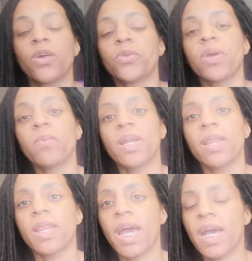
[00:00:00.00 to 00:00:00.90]
So I went
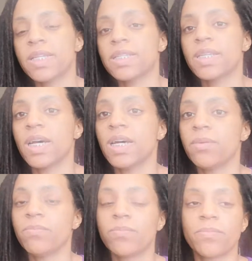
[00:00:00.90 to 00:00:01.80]
on that.
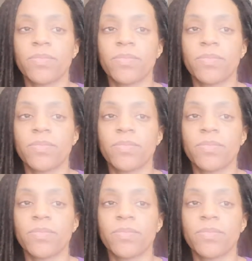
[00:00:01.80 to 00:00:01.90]
Um,